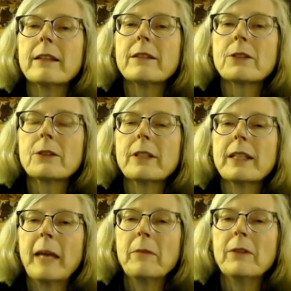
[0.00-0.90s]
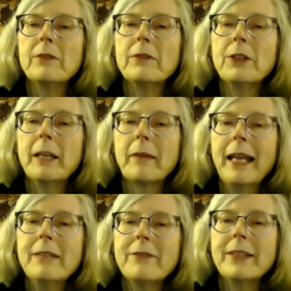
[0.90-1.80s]
a certain type of tree. I'm
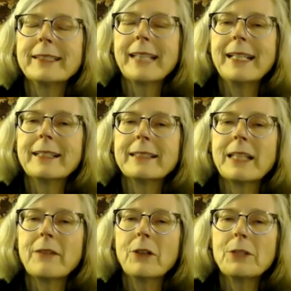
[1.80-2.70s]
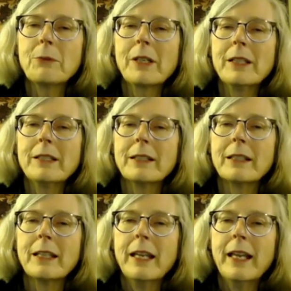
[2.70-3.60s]
kind of excited because I've always wanted to
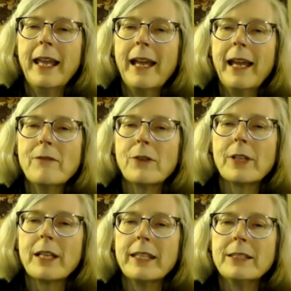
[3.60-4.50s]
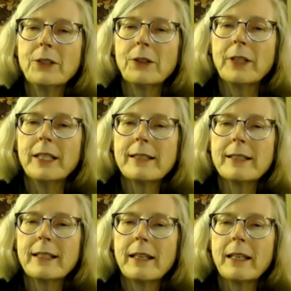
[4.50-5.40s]
have one of these trees,
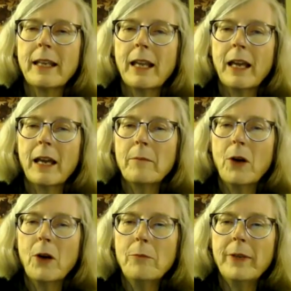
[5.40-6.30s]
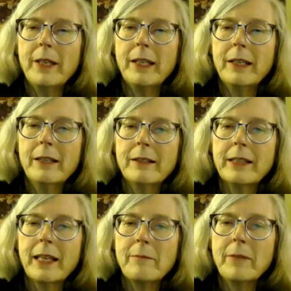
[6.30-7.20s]
and I, I'm hoping
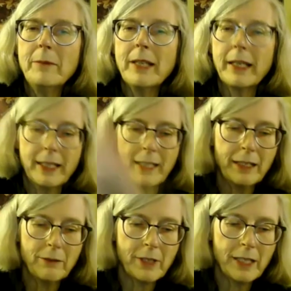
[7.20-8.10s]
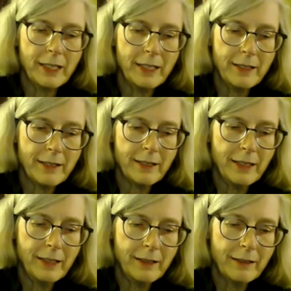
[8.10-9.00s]
that maybe I can get one of these
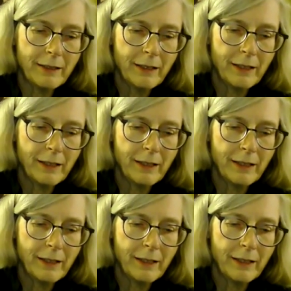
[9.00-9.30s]
seeds